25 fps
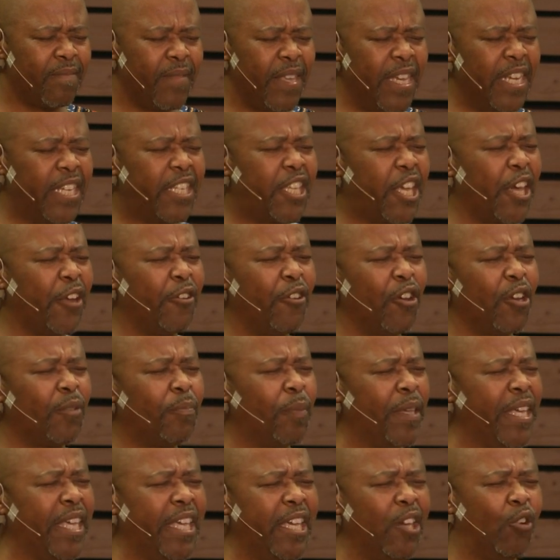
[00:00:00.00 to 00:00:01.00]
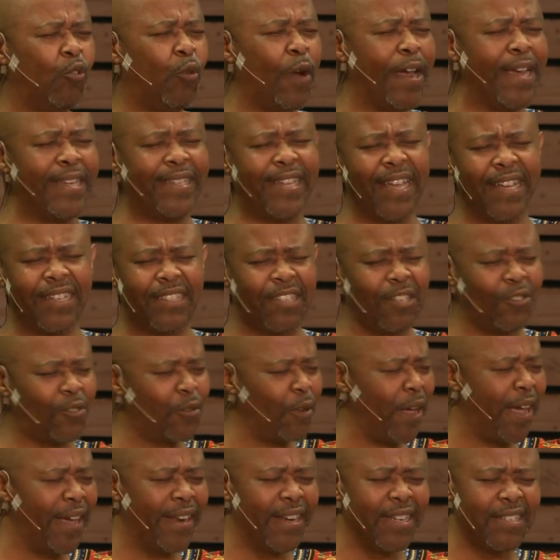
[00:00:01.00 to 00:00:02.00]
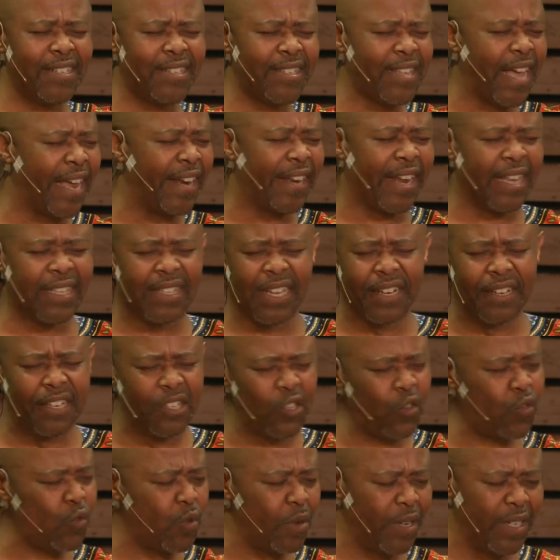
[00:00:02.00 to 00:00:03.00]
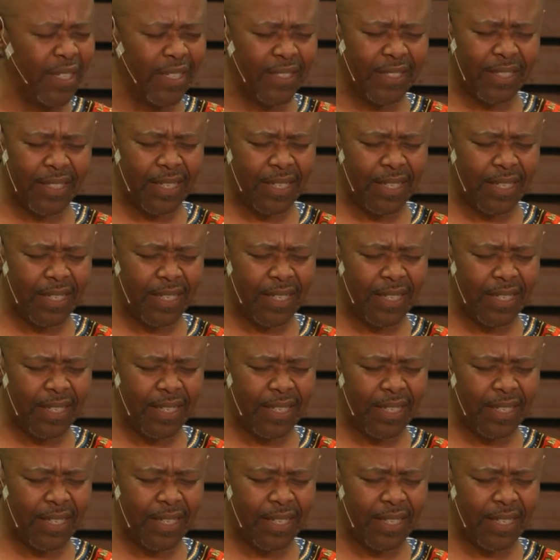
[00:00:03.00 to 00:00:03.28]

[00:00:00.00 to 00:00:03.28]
It cannot be equated to any standard in this world.